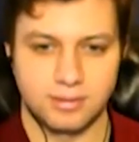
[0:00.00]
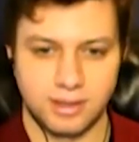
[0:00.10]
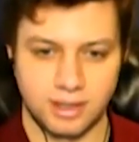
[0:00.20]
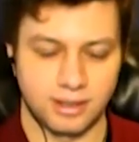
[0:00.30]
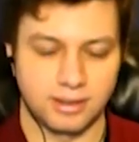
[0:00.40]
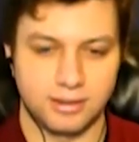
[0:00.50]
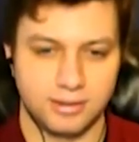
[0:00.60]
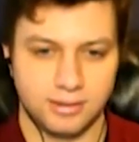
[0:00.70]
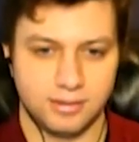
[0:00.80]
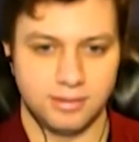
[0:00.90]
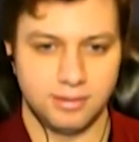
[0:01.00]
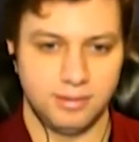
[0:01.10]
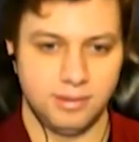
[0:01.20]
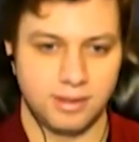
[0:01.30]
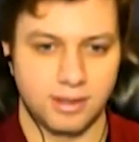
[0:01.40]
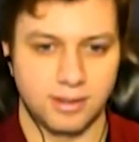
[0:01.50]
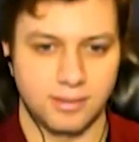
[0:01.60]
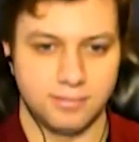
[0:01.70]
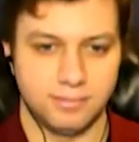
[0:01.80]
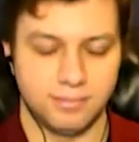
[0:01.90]
kind of like
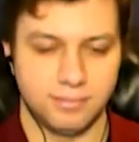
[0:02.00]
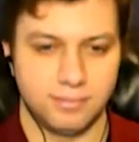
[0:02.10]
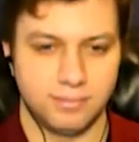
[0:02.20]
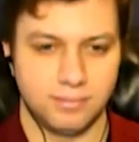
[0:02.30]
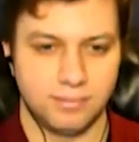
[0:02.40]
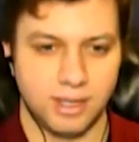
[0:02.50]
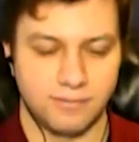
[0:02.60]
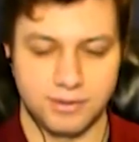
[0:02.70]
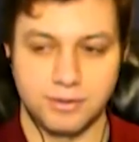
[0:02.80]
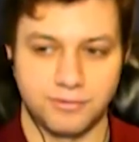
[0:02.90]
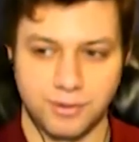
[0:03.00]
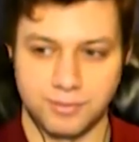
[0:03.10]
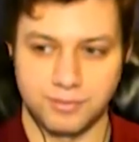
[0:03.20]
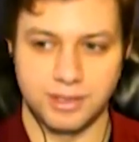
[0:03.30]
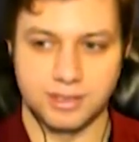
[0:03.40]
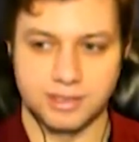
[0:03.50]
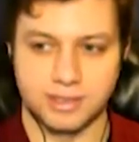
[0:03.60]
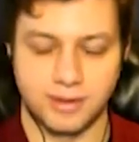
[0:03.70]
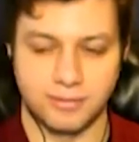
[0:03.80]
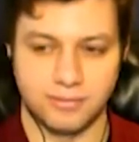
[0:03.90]
um, have uniform credence
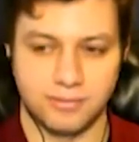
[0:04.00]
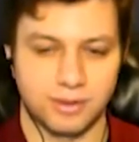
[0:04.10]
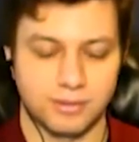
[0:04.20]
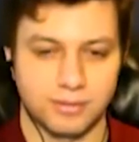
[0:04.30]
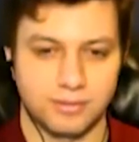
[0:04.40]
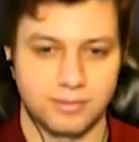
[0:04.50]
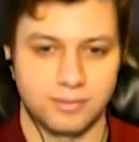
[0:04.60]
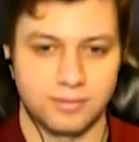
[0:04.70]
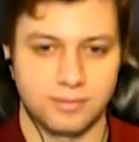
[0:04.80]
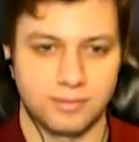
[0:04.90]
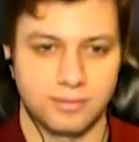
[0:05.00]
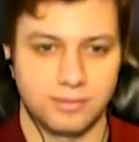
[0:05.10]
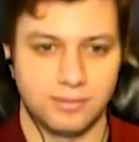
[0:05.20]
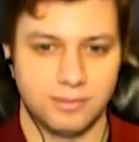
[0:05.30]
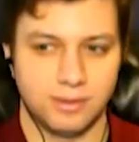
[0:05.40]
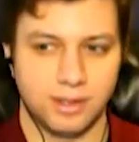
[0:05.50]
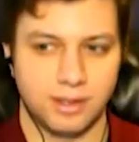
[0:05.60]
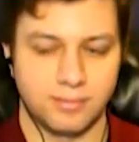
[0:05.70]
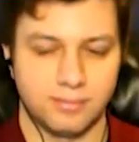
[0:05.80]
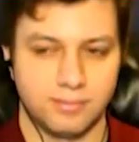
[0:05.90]
about what
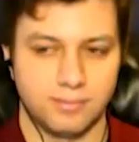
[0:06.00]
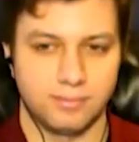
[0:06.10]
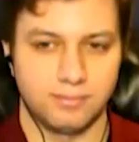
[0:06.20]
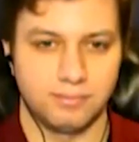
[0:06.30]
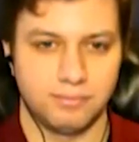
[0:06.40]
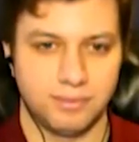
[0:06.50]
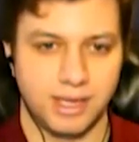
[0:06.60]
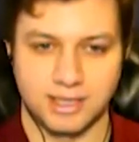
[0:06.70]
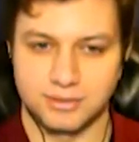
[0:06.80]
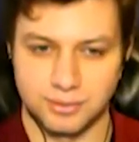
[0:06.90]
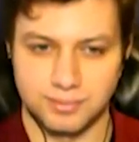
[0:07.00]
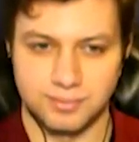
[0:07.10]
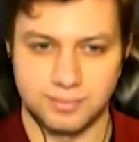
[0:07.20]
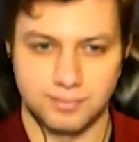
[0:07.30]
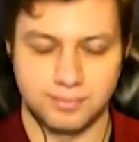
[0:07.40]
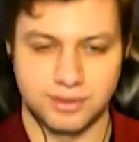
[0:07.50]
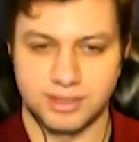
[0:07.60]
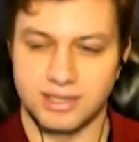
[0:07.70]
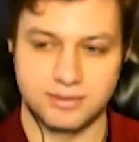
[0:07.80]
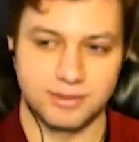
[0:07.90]
um, the actual
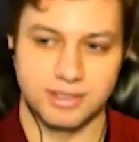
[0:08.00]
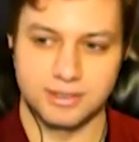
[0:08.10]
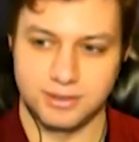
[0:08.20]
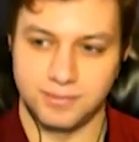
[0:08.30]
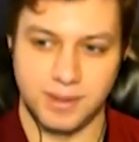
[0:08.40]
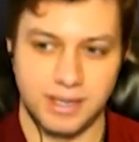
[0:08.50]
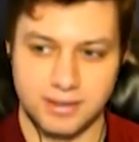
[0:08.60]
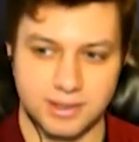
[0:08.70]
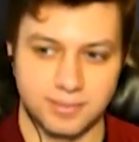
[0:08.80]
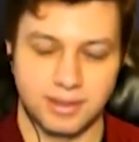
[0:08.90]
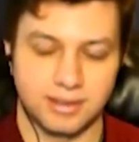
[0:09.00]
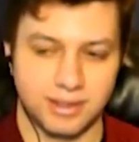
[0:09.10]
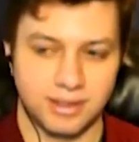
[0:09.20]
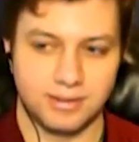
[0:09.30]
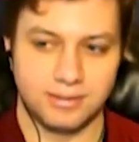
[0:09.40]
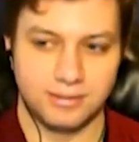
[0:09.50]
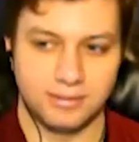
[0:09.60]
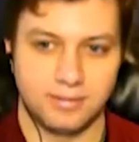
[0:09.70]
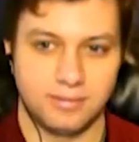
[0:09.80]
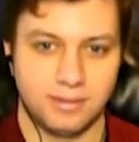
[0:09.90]
precise credence should be, or something like that.
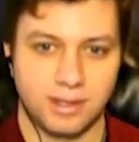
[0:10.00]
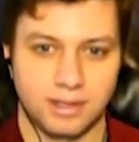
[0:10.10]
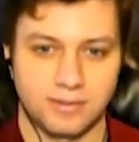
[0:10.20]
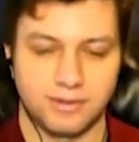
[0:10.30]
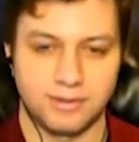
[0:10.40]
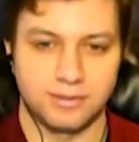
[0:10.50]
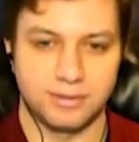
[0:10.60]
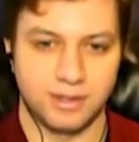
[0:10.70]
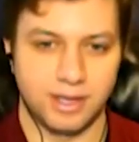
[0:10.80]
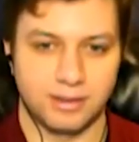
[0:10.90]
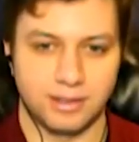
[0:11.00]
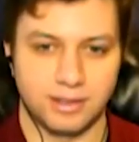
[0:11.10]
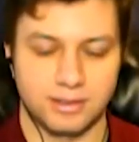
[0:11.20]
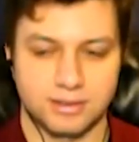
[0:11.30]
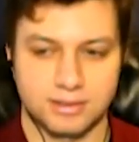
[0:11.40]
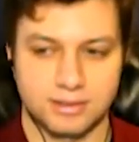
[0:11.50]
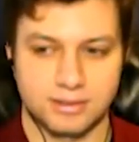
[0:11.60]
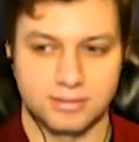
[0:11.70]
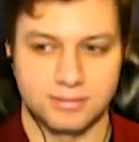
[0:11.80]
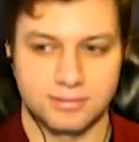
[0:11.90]
And if you do that, then it's
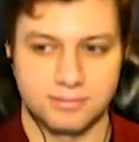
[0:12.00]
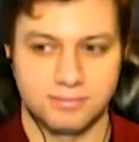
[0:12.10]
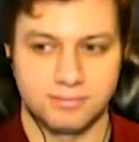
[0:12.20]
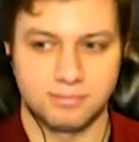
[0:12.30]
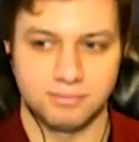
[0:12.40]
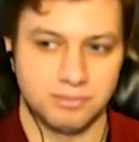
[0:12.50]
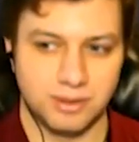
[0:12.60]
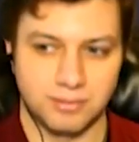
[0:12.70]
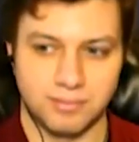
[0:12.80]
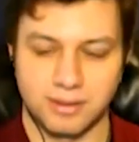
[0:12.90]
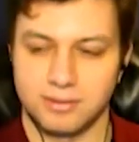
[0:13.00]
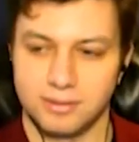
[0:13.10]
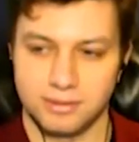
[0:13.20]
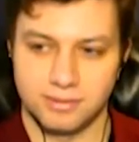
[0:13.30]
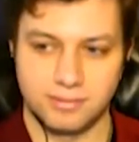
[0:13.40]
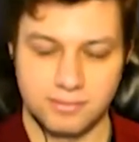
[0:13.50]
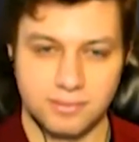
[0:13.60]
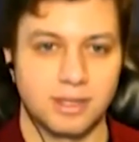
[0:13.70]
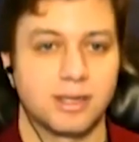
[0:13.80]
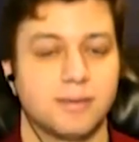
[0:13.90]
you might.
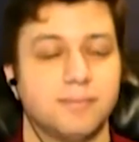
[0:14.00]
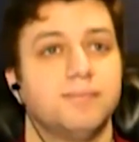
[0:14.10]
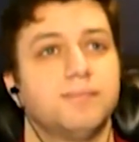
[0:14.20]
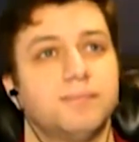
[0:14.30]
Um,